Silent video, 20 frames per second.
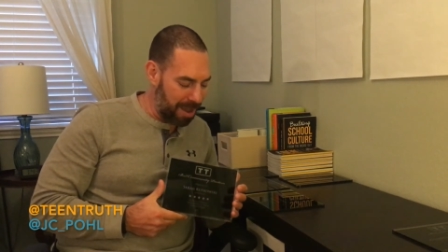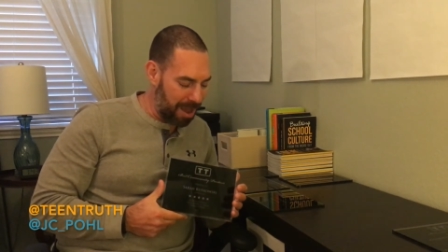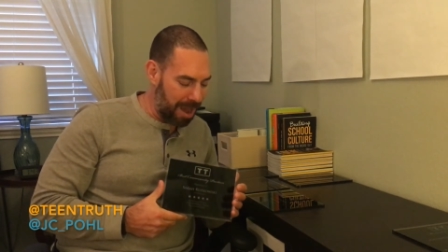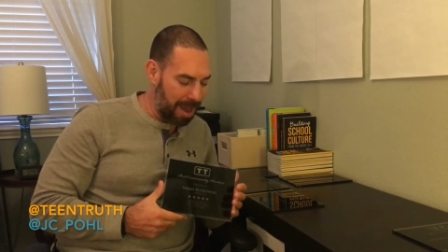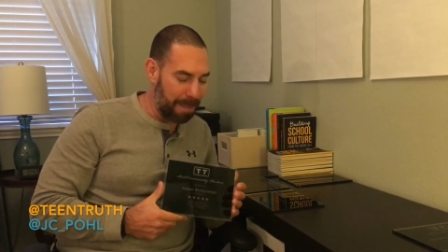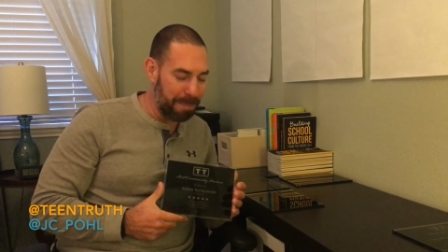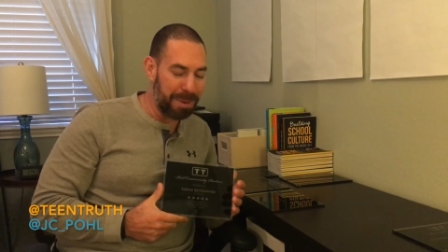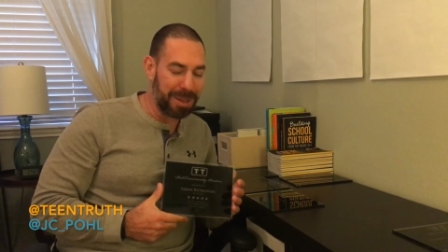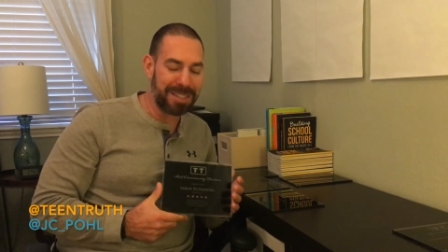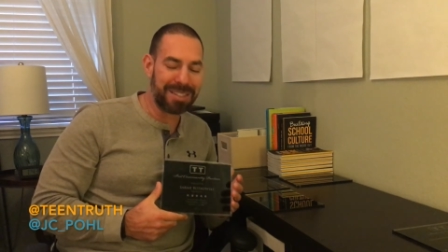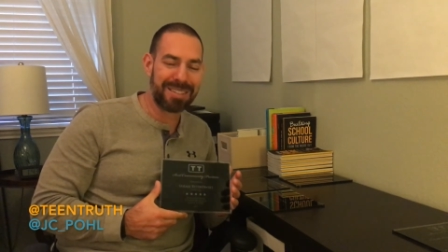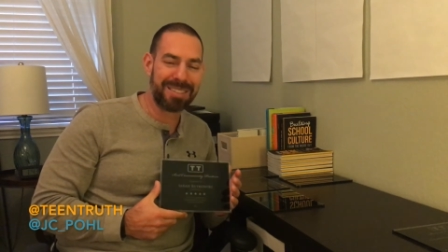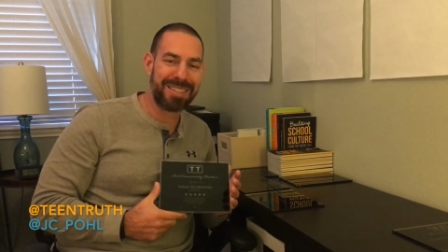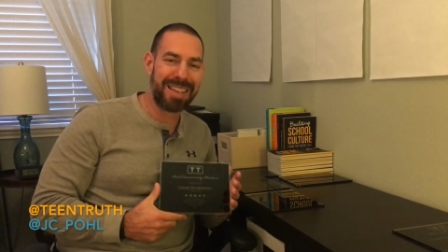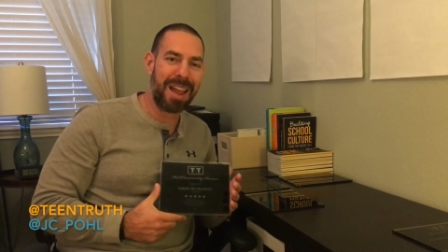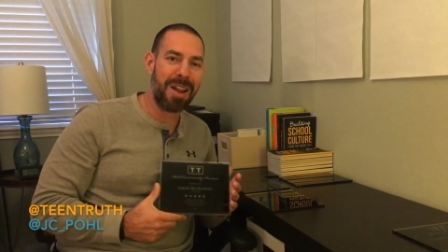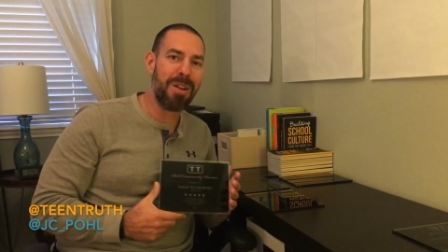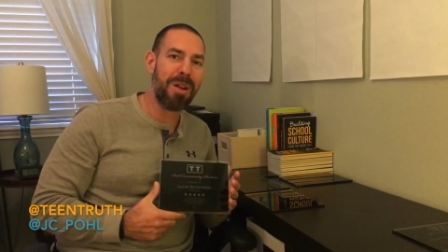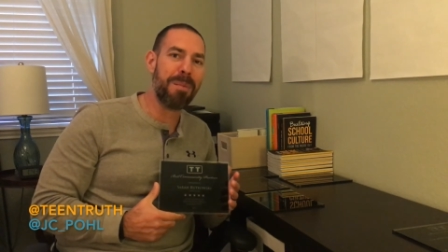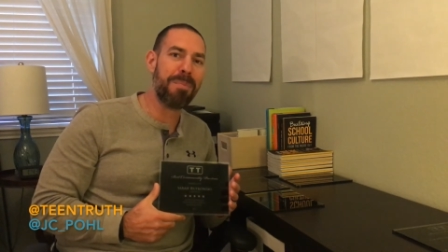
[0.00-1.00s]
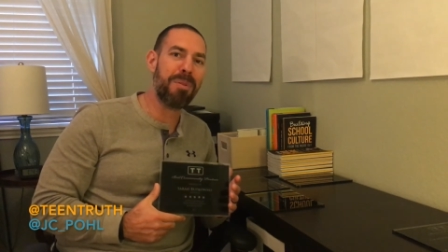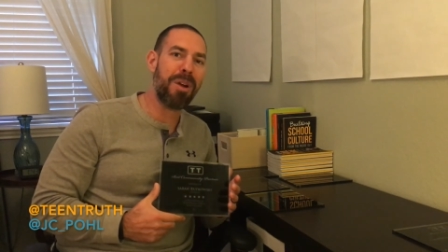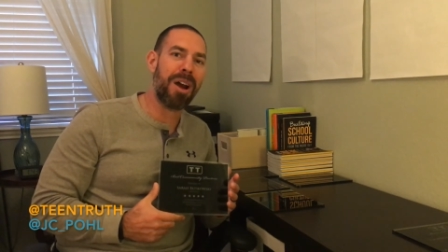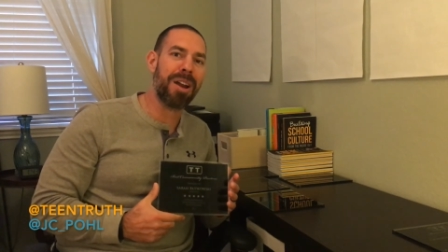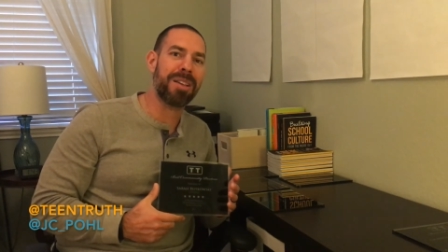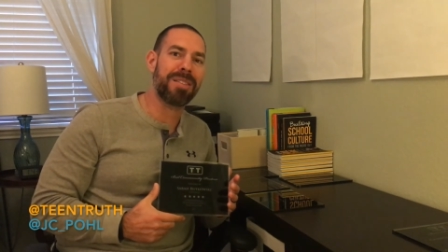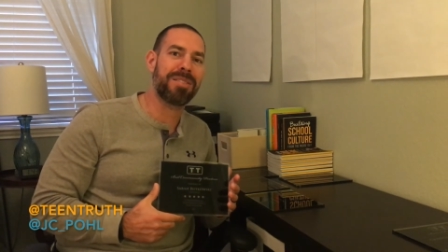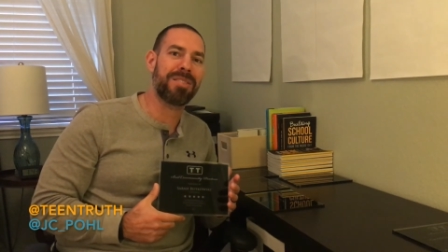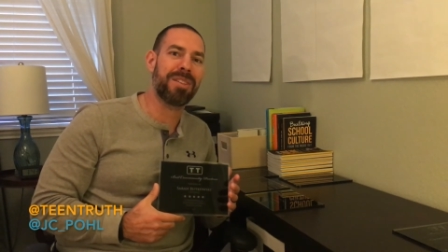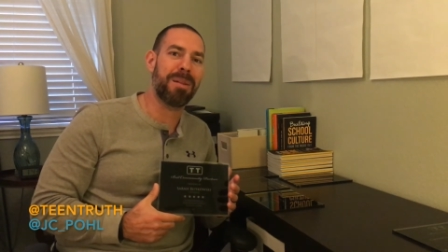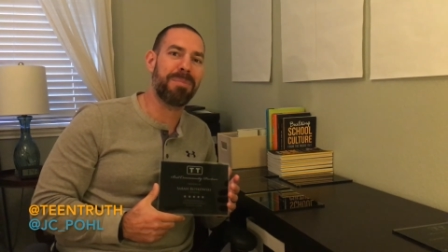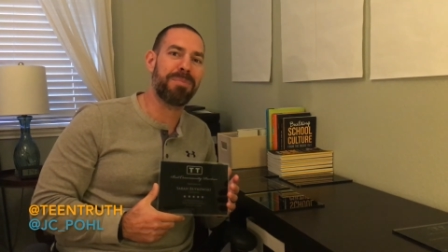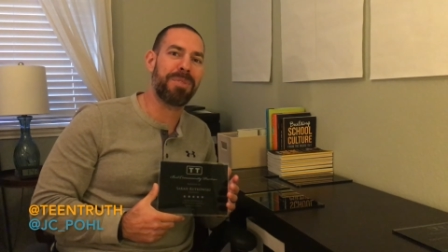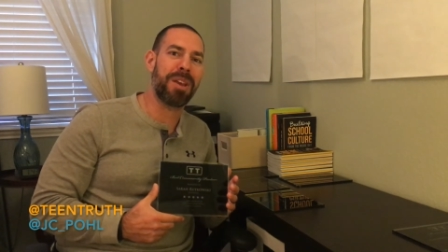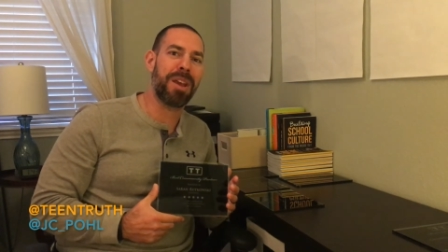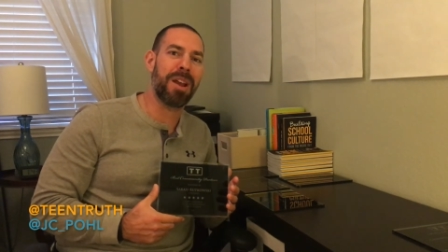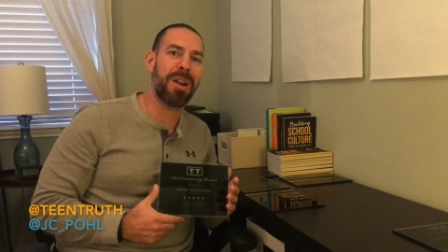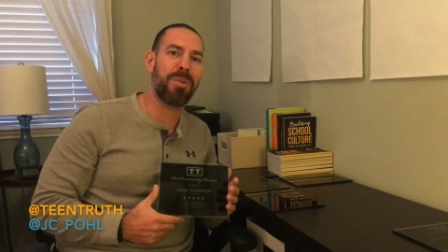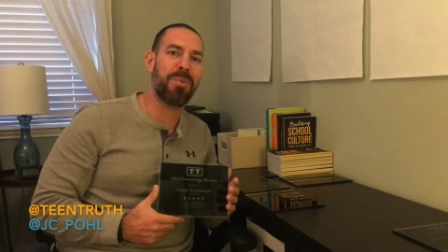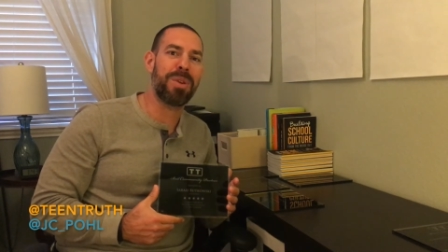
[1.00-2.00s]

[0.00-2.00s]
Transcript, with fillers: Uh, but Sarah brought us up there.